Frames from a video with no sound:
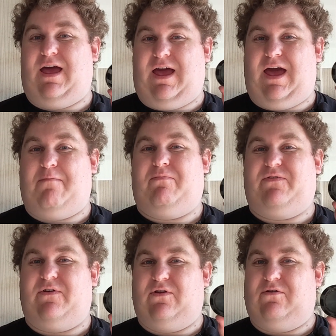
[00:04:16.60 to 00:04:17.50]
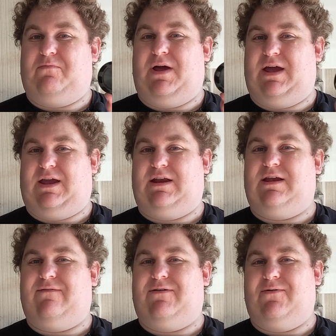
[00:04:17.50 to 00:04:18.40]
absolute pain
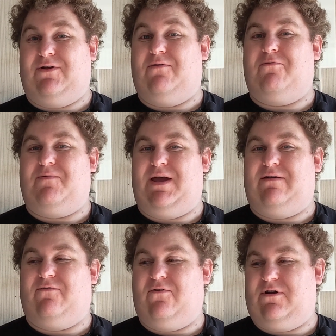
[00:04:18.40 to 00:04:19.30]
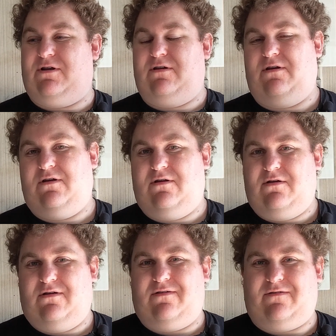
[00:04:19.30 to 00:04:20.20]
if you are not prepared for it.
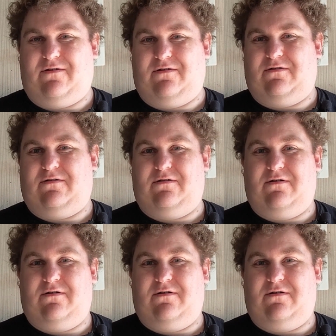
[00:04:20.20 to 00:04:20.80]
So